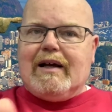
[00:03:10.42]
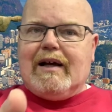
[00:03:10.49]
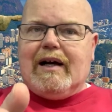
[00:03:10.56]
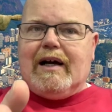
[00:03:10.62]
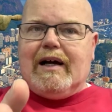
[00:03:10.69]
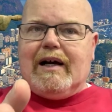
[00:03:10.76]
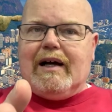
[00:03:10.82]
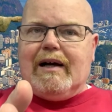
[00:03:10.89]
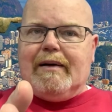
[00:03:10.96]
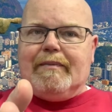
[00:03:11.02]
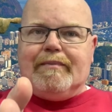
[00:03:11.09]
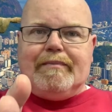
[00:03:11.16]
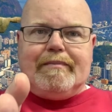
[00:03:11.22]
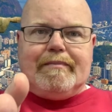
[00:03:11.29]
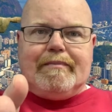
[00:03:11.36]

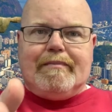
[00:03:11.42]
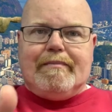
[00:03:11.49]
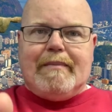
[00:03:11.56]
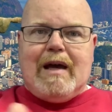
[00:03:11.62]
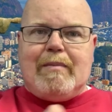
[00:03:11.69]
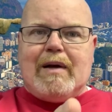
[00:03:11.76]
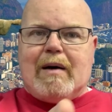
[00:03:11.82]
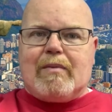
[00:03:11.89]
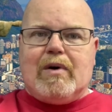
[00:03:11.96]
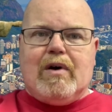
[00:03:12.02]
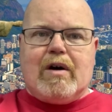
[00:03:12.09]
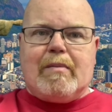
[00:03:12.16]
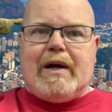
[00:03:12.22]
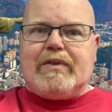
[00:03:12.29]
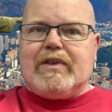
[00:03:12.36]
uh, maybe I'm
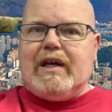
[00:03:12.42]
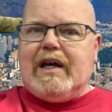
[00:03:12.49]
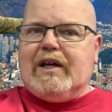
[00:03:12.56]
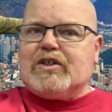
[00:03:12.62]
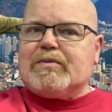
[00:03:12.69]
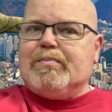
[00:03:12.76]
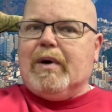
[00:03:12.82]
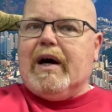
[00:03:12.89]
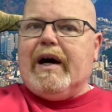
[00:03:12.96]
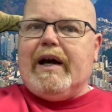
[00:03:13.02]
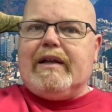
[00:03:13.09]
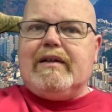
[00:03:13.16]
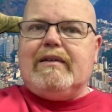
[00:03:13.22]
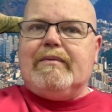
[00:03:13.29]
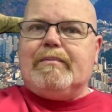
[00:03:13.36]
wrong about this,
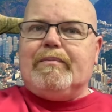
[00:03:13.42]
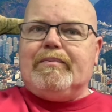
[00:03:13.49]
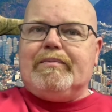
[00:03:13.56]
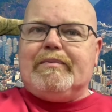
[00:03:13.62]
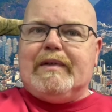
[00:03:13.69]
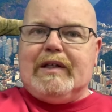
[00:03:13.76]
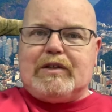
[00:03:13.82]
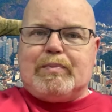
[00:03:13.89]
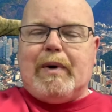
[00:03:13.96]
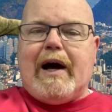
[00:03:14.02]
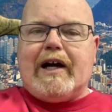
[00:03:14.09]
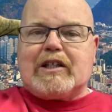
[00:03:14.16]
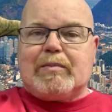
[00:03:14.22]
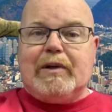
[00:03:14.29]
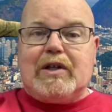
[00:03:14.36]
but this
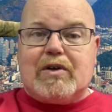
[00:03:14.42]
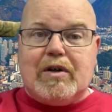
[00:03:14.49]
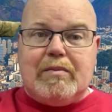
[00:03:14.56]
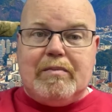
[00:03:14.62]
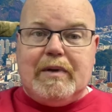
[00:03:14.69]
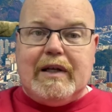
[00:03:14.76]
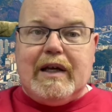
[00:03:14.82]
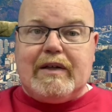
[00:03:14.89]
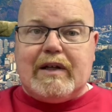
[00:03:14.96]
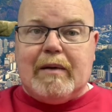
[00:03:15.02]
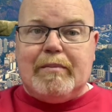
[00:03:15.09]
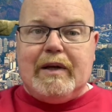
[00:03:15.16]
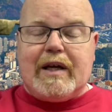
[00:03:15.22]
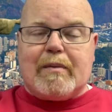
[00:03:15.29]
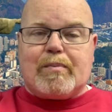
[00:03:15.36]
possibly could end
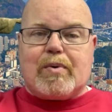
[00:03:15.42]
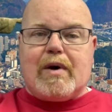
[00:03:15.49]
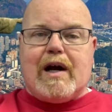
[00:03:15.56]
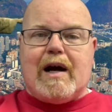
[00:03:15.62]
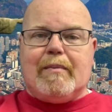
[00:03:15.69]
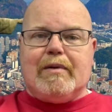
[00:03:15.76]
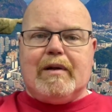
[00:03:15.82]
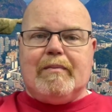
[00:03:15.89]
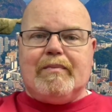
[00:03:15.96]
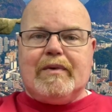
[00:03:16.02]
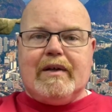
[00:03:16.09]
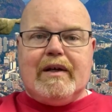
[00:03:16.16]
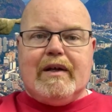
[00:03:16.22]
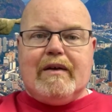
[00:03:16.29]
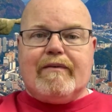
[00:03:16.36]
up being a problem
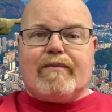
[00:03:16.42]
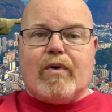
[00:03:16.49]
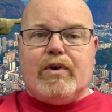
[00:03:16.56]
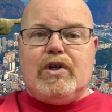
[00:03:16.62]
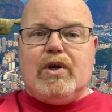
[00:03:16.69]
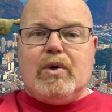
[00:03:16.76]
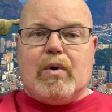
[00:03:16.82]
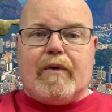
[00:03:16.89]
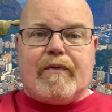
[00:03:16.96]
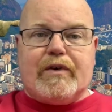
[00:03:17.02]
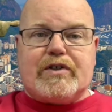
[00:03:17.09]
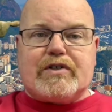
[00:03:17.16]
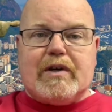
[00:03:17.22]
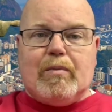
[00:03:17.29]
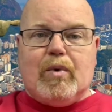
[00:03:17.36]
for you or for
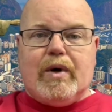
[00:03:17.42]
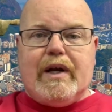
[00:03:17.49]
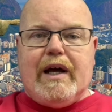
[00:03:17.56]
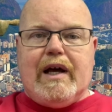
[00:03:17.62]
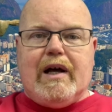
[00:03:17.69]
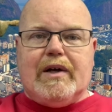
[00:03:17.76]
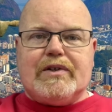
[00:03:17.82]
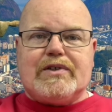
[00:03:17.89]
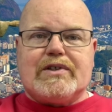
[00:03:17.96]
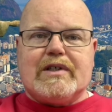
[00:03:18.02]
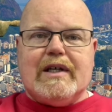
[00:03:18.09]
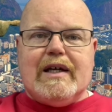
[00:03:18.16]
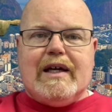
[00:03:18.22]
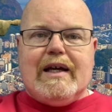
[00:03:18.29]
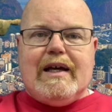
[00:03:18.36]
someone else.
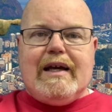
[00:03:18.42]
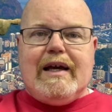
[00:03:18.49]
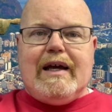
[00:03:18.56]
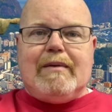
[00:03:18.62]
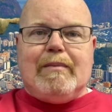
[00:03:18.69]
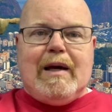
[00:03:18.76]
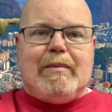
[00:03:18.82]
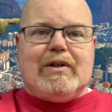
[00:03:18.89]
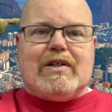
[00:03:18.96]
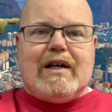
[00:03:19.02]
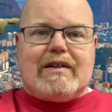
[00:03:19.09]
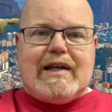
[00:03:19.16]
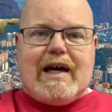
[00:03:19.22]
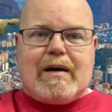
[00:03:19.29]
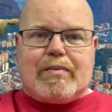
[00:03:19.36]
And maybe
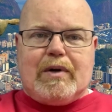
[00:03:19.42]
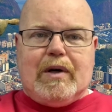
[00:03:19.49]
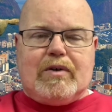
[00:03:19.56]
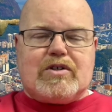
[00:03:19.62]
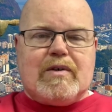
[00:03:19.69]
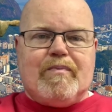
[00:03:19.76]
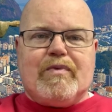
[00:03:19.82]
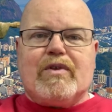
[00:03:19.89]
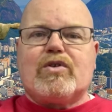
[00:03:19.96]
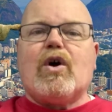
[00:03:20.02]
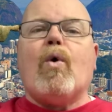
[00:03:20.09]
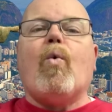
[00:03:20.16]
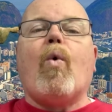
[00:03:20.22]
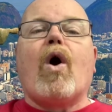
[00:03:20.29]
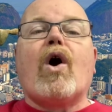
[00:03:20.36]
take that approach. The
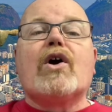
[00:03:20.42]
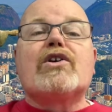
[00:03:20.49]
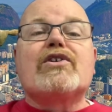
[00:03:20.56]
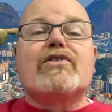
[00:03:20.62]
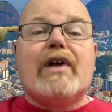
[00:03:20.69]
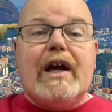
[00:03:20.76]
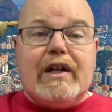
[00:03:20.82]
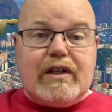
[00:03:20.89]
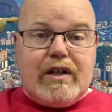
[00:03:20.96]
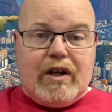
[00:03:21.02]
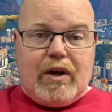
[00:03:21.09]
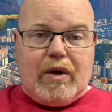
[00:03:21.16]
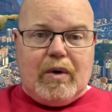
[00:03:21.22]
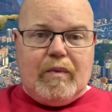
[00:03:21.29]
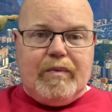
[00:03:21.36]
worst thing to
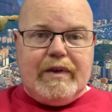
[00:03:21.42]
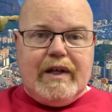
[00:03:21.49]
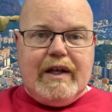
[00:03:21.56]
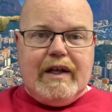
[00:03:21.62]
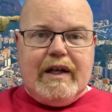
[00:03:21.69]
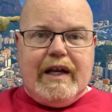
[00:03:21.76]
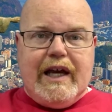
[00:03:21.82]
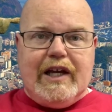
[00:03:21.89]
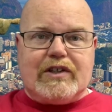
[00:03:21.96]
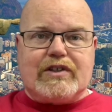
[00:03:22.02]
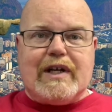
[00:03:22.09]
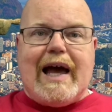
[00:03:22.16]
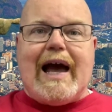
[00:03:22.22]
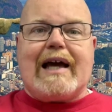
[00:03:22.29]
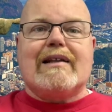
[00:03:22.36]
do is
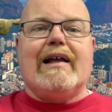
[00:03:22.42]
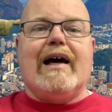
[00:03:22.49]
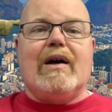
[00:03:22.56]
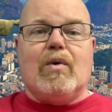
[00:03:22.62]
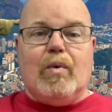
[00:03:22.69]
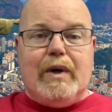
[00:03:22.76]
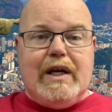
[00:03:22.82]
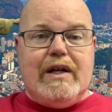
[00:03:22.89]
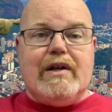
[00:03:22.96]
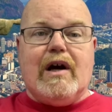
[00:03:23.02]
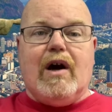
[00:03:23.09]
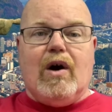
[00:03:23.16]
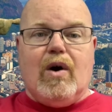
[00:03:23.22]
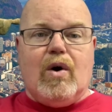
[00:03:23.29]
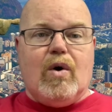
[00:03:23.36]
to act like we
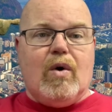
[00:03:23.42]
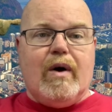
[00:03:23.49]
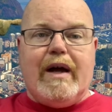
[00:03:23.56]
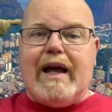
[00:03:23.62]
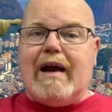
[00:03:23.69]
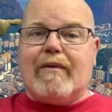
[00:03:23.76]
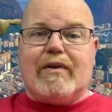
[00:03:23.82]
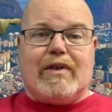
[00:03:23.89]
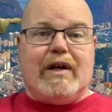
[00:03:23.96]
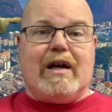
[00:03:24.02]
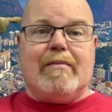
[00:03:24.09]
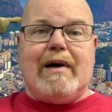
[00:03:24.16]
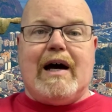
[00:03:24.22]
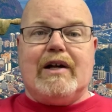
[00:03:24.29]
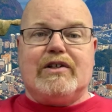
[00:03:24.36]
know everything
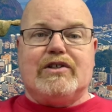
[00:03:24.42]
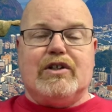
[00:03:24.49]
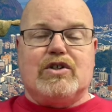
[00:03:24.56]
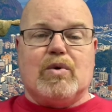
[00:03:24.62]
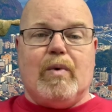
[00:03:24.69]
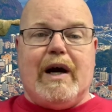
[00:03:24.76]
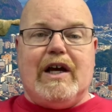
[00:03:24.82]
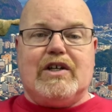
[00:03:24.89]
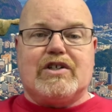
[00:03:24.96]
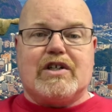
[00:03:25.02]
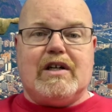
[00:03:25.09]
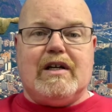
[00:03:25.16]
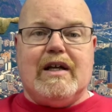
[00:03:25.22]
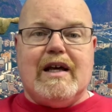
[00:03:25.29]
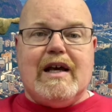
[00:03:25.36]
about a
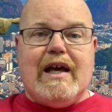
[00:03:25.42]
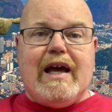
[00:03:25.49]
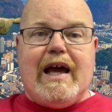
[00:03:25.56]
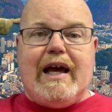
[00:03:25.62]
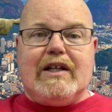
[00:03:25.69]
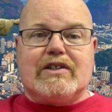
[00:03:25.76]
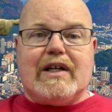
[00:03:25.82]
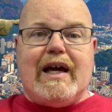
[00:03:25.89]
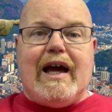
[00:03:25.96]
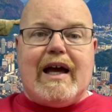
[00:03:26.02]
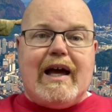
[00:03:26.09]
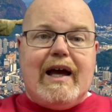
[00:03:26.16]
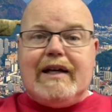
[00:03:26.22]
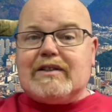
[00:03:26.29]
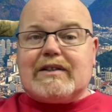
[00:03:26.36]
situation and say,
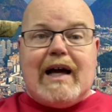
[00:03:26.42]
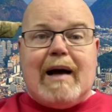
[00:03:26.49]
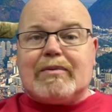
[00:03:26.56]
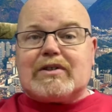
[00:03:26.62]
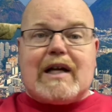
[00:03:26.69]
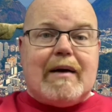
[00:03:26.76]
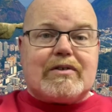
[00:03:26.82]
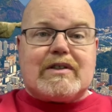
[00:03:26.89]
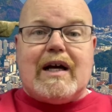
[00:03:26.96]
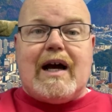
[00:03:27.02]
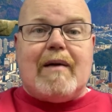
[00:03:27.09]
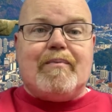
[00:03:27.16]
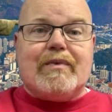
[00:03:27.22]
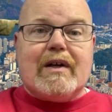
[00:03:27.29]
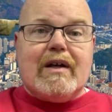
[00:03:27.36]
hey, hey, stop, stop,
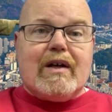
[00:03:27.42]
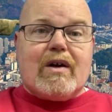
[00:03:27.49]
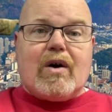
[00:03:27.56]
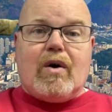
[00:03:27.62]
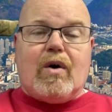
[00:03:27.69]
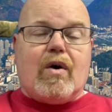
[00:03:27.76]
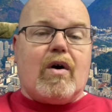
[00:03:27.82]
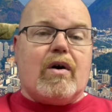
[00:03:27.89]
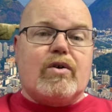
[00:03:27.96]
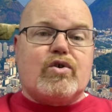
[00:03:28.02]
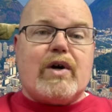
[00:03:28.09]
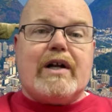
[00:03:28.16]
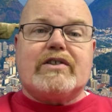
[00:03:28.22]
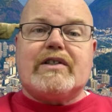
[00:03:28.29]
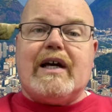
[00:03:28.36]
stop. Or
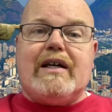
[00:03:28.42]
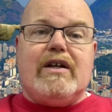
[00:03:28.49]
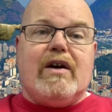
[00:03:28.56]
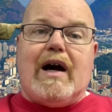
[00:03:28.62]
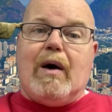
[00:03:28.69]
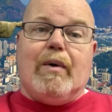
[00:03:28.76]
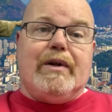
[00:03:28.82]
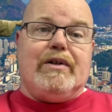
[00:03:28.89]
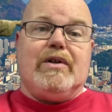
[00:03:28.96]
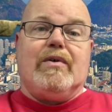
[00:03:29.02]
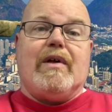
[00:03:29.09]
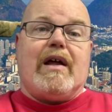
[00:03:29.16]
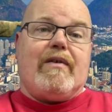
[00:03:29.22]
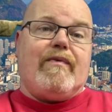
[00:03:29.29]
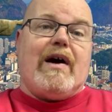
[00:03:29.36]
try to say, you know, I wouldn't do
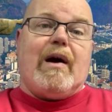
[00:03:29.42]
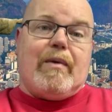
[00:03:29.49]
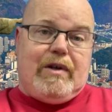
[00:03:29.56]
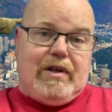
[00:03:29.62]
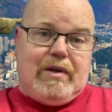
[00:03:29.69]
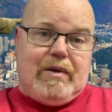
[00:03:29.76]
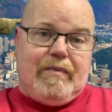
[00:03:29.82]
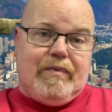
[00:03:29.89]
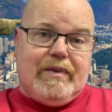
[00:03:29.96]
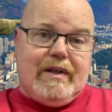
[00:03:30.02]
that if I were you.